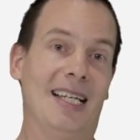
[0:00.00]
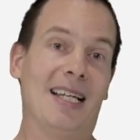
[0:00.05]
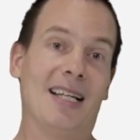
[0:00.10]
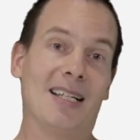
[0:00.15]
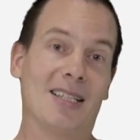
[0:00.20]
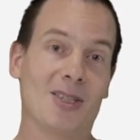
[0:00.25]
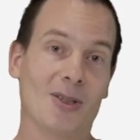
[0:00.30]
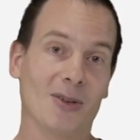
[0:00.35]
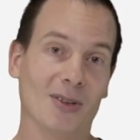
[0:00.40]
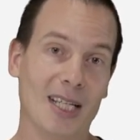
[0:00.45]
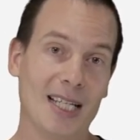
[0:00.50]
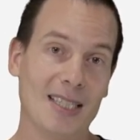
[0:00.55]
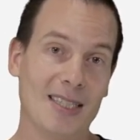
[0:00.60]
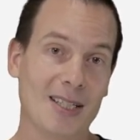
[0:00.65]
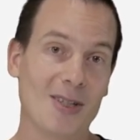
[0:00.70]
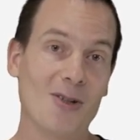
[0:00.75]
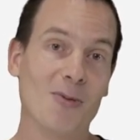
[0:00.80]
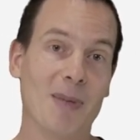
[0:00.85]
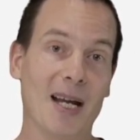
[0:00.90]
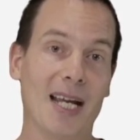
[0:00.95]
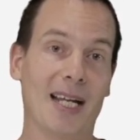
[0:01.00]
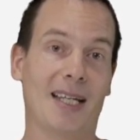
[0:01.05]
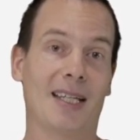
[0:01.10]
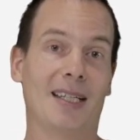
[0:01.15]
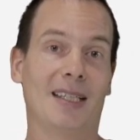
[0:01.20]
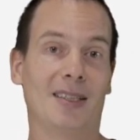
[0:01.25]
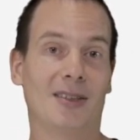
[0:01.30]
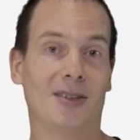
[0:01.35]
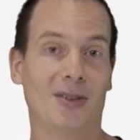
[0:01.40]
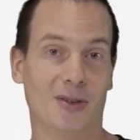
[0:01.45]
So let's go back
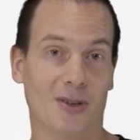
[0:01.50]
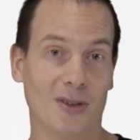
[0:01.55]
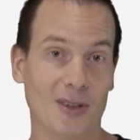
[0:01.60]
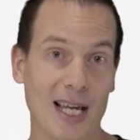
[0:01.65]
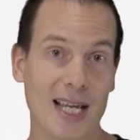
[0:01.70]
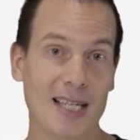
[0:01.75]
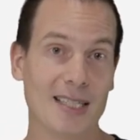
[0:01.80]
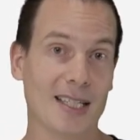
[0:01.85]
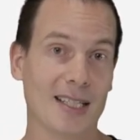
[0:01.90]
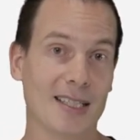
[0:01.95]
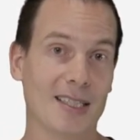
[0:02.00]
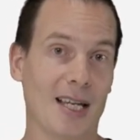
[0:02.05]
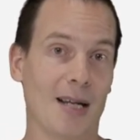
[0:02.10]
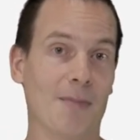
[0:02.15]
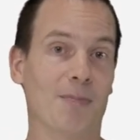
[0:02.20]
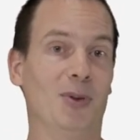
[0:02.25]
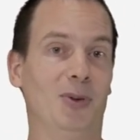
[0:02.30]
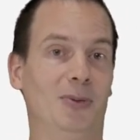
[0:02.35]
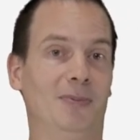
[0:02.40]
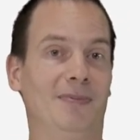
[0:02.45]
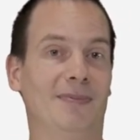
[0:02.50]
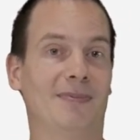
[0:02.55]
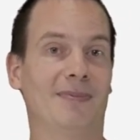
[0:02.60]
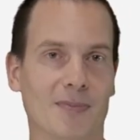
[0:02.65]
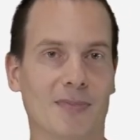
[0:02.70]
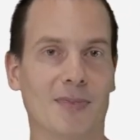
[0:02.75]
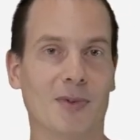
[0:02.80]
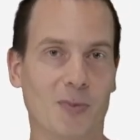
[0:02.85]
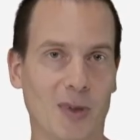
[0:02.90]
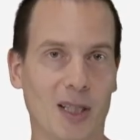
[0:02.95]
to today's example.
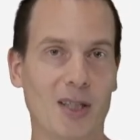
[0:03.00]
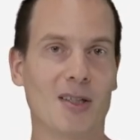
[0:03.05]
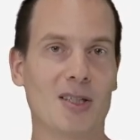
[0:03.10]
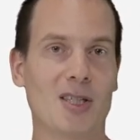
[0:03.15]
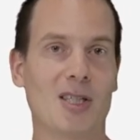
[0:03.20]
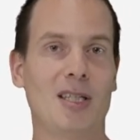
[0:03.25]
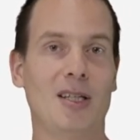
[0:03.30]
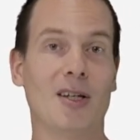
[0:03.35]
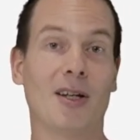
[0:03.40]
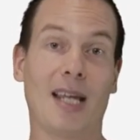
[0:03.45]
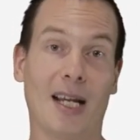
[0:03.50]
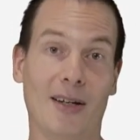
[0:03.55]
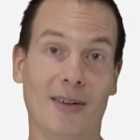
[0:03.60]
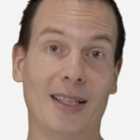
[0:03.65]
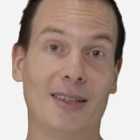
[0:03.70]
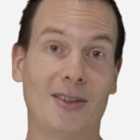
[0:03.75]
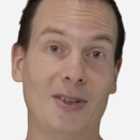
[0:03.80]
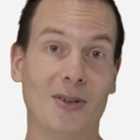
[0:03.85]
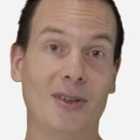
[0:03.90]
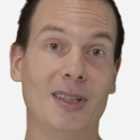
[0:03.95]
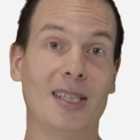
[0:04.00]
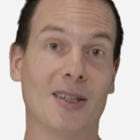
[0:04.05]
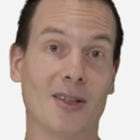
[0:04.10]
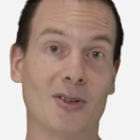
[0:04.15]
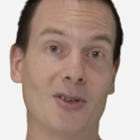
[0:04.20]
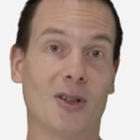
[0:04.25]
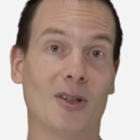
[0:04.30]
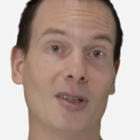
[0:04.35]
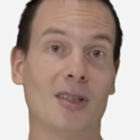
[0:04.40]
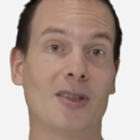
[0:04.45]
We're going to see a character in a
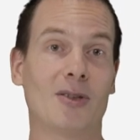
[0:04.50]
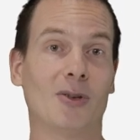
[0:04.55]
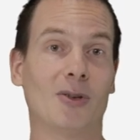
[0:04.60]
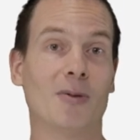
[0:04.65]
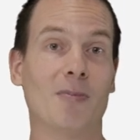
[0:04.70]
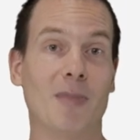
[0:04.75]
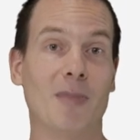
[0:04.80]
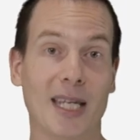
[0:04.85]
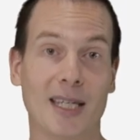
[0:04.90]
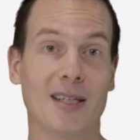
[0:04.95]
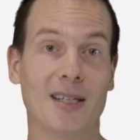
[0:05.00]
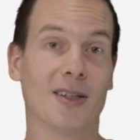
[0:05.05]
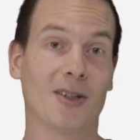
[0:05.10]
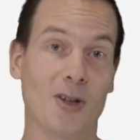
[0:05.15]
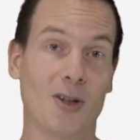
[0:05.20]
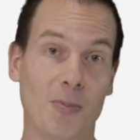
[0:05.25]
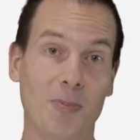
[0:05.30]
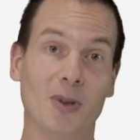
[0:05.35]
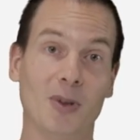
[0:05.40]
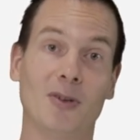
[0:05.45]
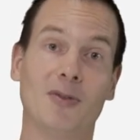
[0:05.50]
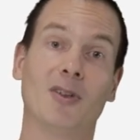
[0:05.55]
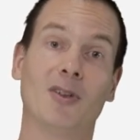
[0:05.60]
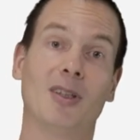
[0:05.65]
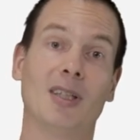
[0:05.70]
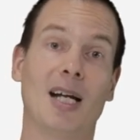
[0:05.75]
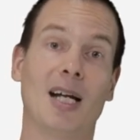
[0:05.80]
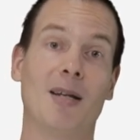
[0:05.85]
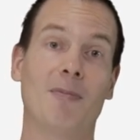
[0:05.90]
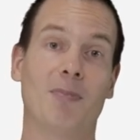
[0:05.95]
dark room making a couple of
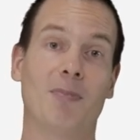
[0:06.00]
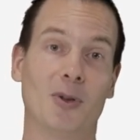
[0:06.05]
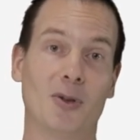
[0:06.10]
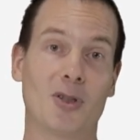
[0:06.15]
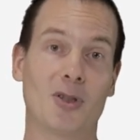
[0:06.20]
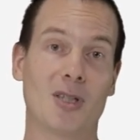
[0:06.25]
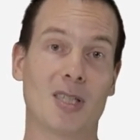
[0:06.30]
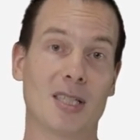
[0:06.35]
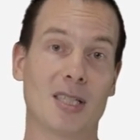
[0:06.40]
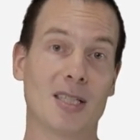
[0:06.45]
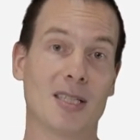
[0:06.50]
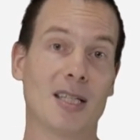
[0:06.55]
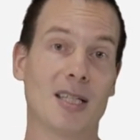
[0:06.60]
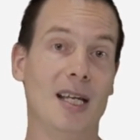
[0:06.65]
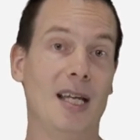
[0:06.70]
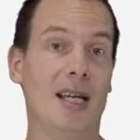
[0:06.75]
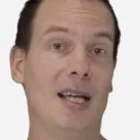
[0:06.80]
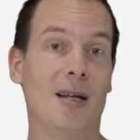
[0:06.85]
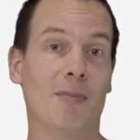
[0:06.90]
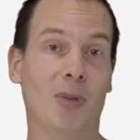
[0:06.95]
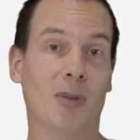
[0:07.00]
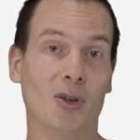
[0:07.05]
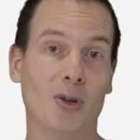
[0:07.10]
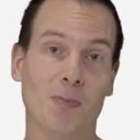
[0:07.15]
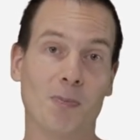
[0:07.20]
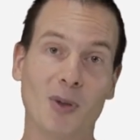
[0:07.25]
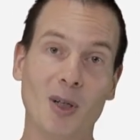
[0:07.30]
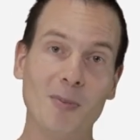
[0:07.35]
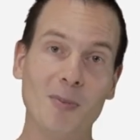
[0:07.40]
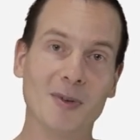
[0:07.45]
online purchases, but the
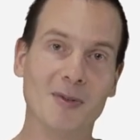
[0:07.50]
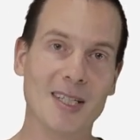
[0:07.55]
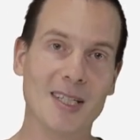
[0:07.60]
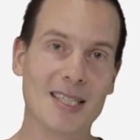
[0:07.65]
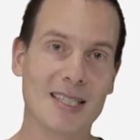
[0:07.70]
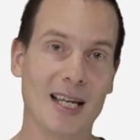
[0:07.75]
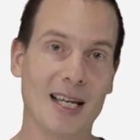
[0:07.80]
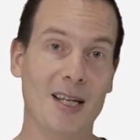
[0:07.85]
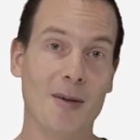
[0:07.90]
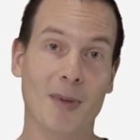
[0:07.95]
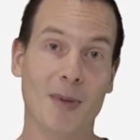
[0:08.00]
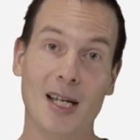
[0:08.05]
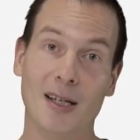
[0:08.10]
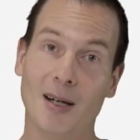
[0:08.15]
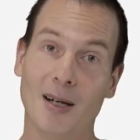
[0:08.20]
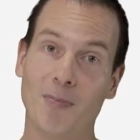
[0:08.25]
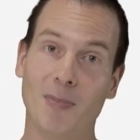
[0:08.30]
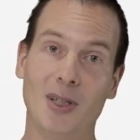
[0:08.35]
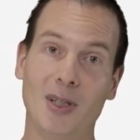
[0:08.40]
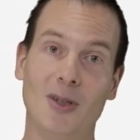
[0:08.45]
problem is that he may not be